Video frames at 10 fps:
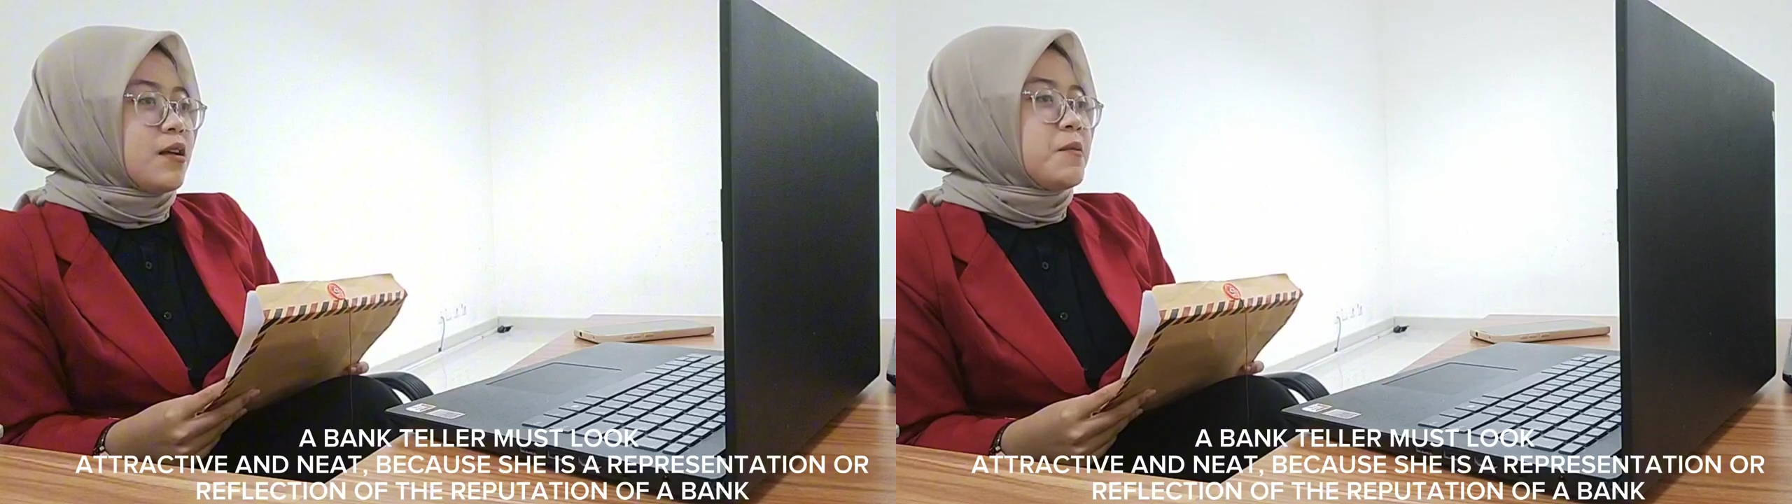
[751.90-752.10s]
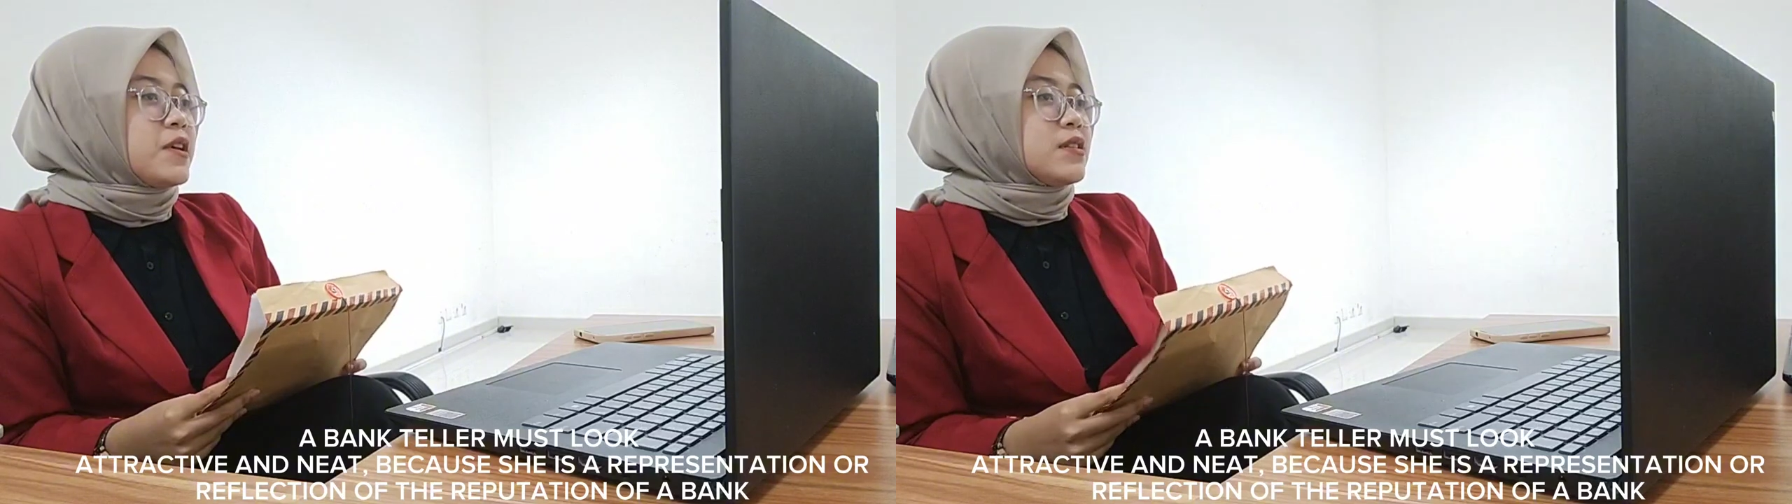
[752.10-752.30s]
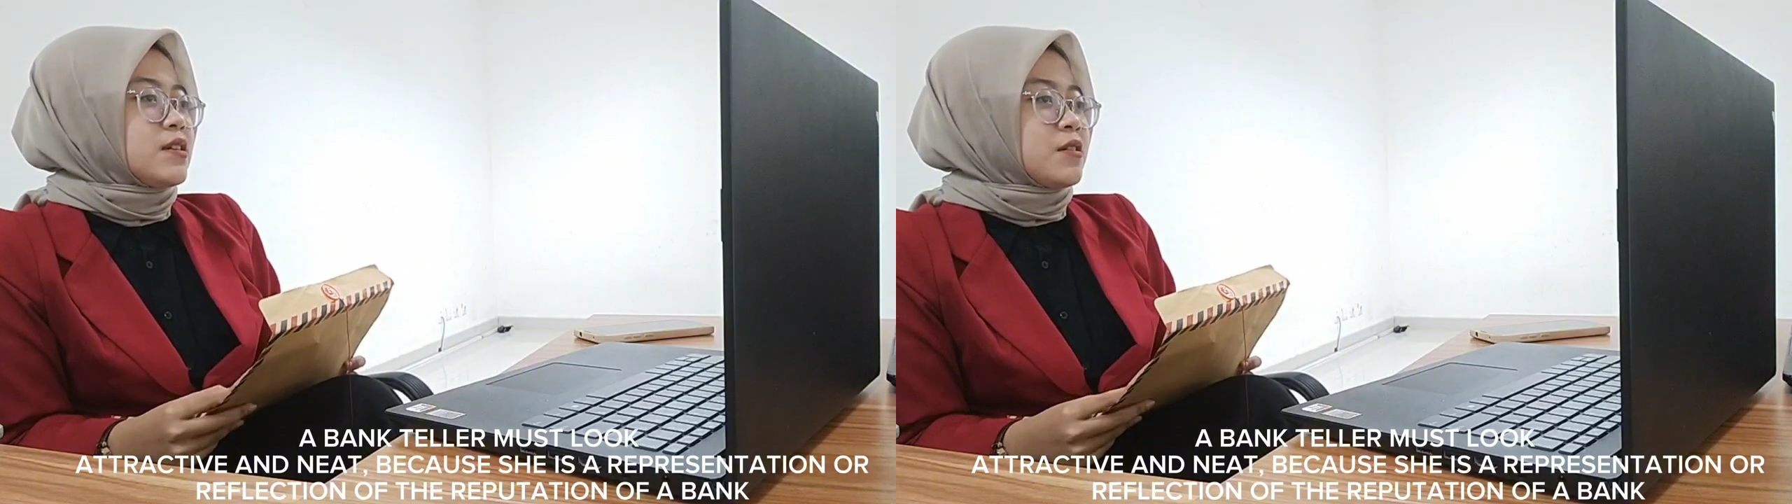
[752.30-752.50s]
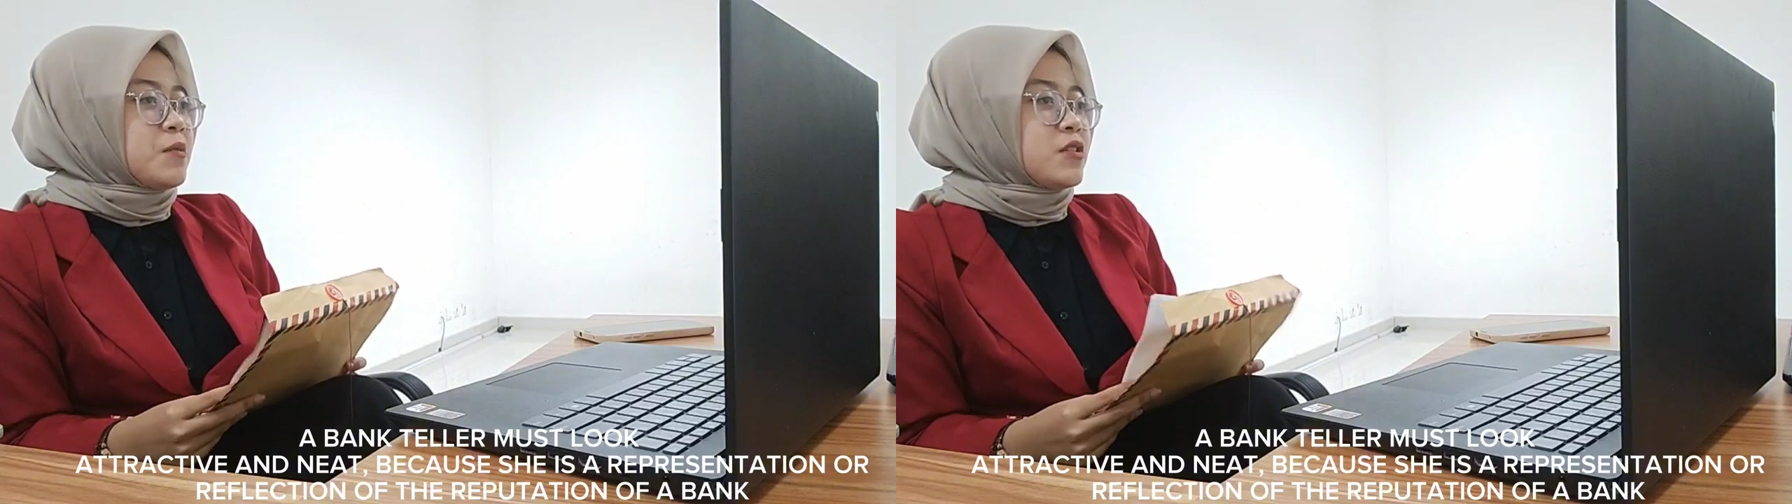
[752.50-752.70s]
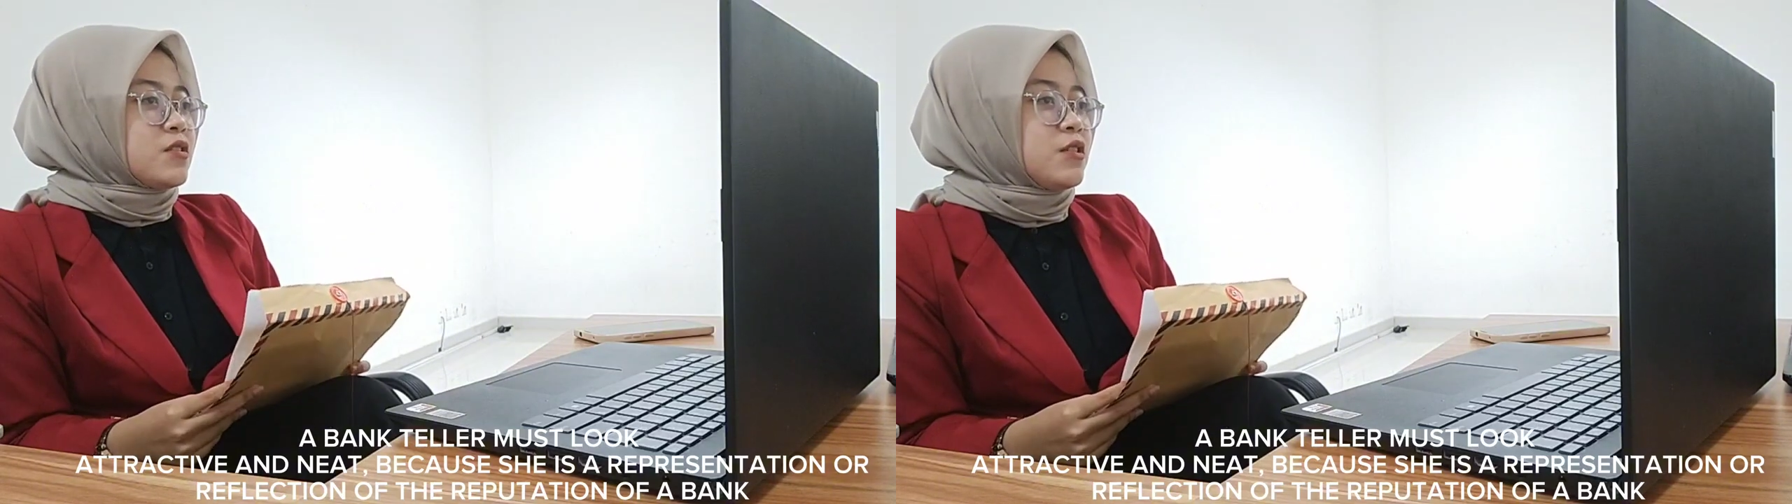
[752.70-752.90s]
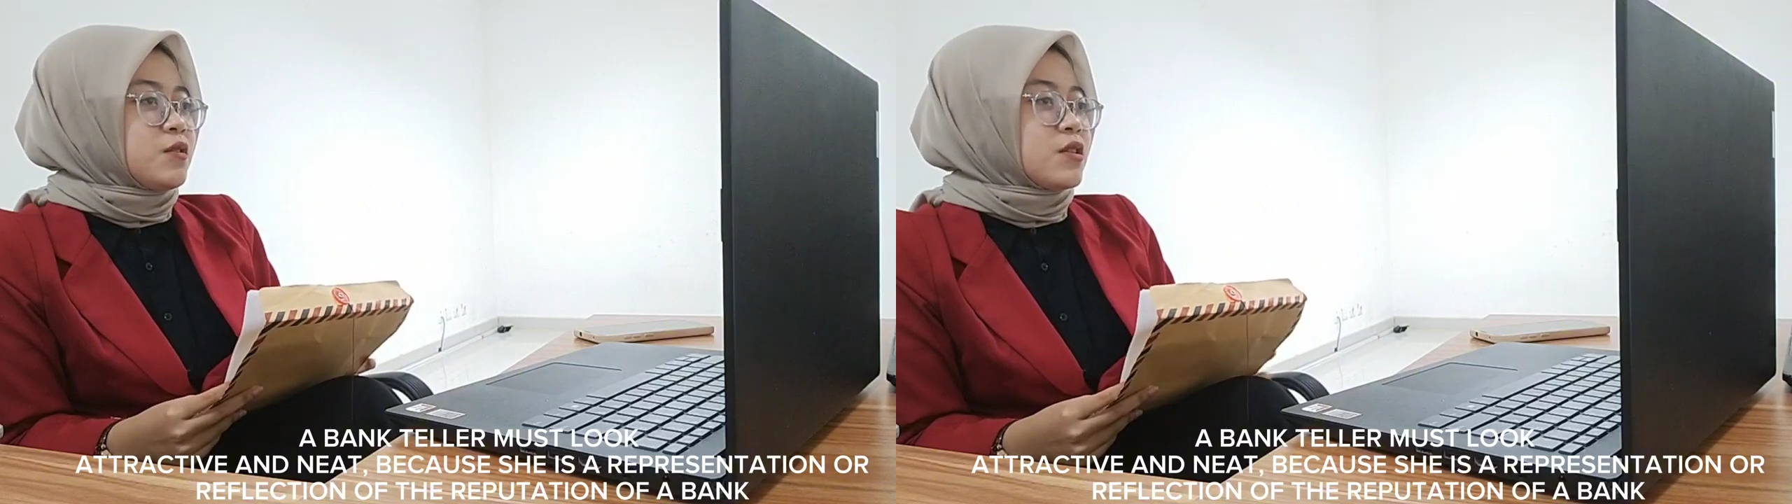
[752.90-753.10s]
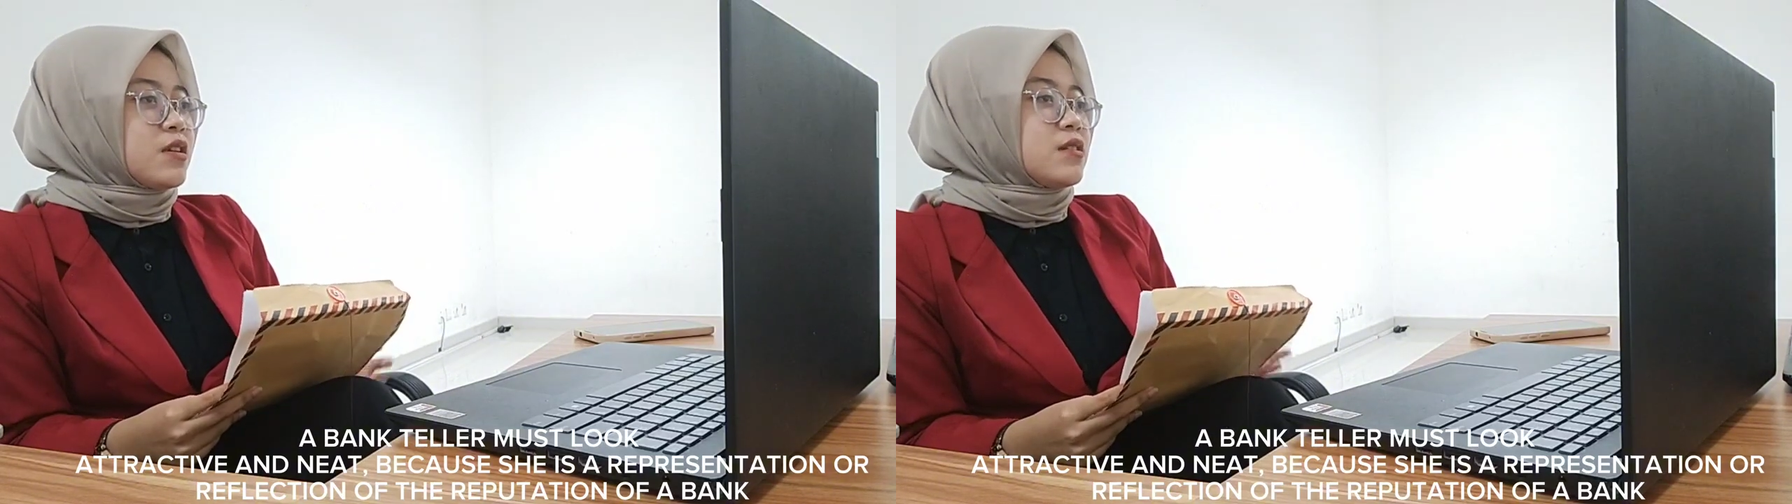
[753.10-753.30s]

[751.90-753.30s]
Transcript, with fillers: A waiter must look